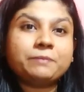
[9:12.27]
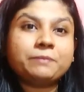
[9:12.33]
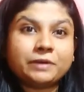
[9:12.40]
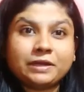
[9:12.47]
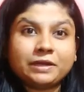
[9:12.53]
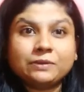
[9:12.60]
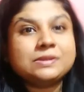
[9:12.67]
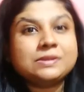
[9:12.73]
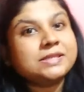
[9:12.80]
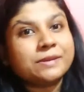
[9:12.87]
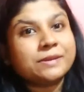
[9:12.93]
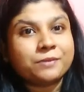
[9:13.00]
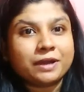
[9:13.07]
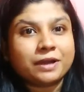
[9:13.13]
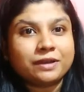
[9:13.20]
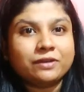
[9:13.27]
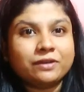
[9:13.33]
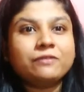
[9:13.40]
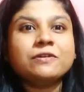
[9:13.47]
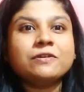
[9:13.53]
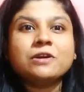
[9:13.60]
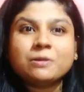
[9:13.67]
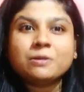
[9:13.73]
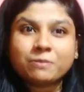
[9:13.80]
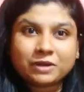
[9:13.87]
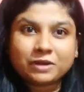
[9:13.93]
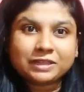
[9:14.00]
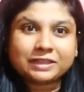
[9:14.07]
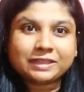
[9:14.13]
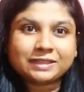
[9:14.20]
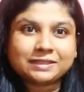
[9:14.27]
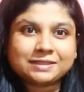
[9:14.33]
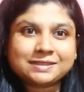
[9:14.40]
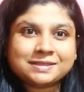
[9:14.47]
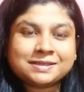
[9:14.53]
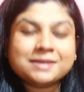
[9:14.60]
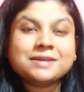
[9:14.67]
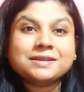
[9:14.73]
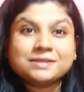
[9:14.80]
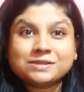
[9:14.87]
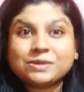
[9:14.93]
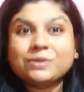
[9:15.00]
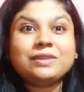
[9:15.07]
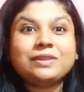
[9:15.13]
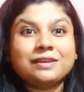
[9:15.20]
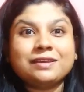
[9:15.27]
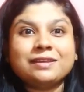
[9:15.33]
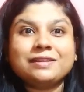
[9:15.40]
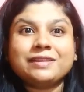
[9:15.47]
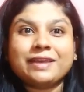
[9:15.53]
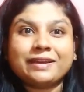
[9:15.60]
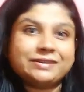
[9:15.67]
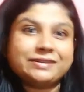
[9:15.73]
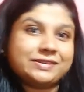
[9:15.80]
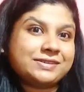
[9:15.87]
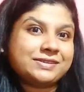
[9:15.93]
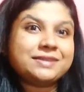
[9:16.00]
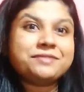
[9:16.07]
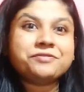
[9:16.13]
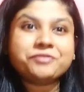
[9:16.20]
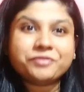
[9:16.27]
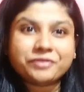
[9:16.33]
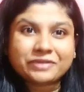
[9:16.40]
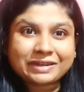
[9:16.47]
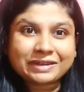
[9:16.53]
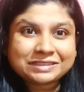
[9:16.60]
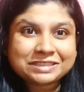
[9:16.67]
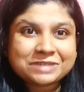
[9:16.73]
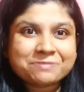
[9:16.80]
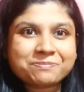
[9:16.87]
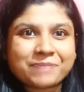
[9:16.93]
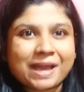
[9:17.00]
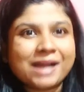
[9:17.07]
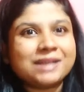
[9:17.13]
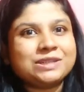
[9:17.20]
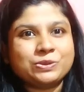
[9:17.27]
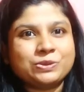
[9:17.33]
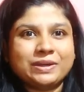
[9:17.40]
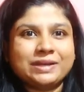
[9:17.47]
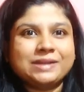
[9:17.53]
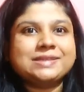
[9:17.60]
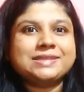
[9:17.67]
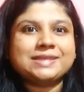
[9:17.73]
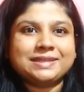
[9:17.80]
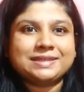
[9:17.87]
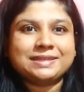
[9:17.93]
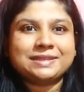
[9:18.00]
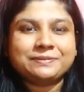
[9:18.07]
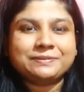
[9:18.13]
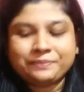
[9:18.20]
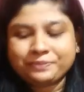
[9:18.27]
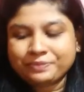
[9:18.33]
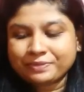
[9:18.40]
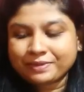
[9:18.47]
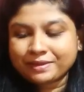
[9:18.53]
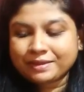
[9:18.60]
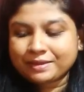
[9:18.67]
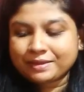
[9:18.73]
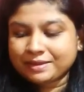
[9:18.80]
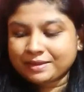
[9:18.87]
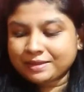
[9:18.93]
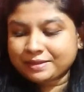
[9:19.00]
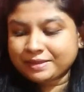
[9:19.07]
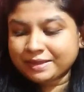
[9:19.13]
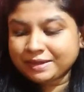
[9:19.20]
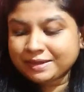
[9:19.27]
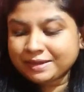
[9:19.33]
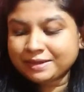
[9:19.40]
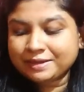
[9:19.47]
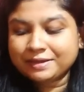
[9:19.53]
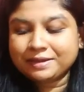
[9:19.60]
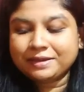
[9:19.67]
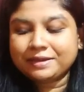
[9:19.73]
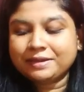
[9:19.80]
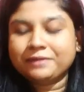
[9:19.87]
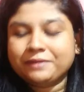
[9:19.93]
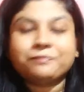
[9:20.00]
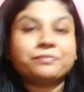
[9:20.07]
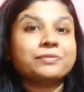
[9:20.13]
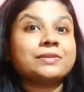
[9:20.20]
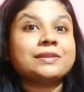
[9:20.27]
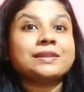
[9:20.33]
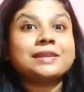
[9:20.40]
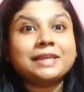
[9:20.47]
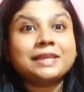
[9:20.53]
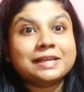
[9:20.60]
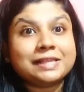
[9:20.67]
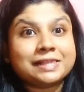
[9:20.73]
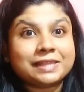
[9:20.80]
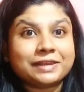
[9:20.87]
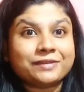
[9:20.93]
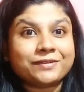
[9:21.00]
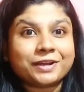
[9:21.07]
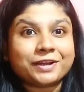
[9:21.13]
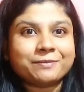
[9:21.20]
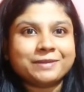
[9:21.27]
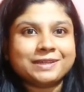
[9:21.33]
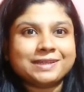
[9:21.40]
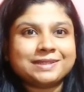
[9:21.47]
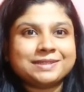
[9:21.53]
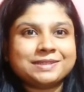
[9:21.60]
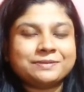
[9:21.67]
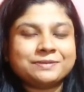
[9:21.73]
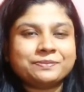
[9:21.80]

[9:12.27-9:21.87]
produce some kind of polythenes. So there is a direct impact towards it. Then legal environment.